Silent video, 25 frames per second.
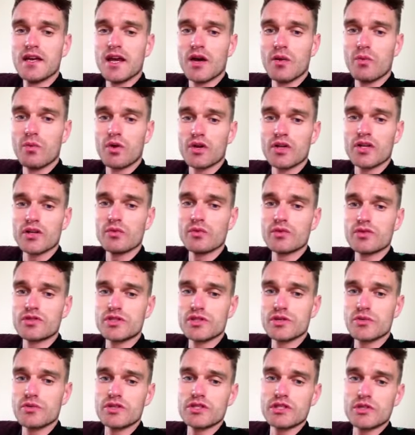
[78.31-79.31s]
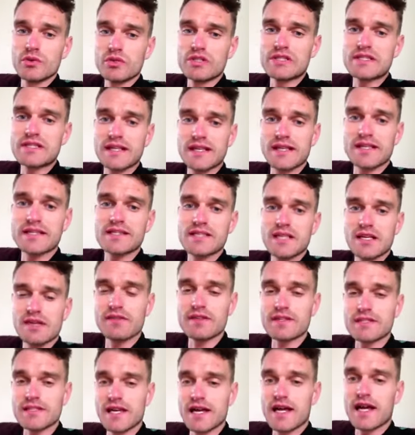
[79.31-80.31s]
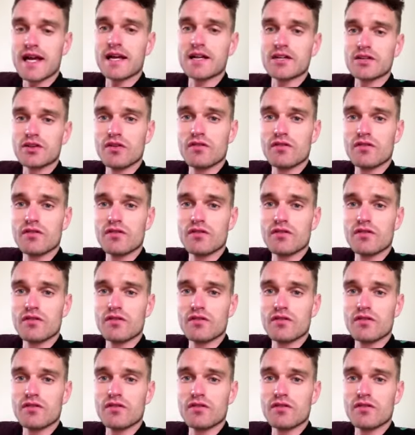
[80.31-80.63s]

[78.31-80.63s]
and what you would do is you would set yourself a target